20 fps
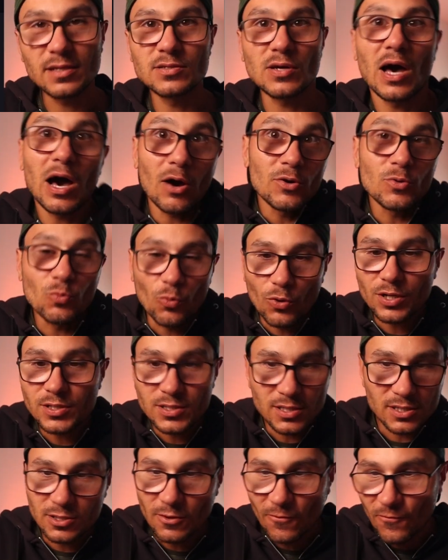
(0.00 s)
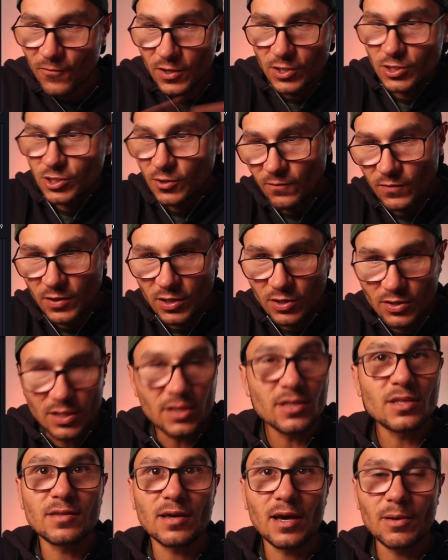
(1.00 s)
So how it works is you finish your video in
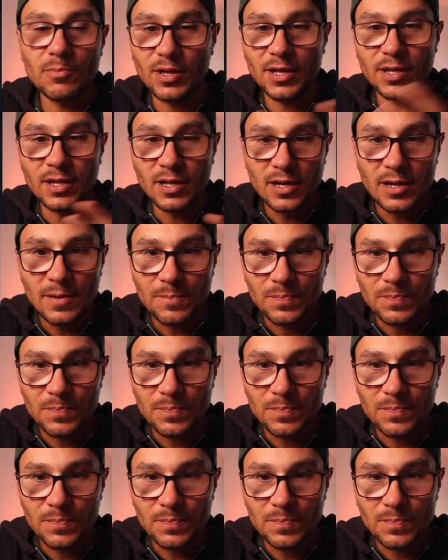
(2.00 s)
the timeline,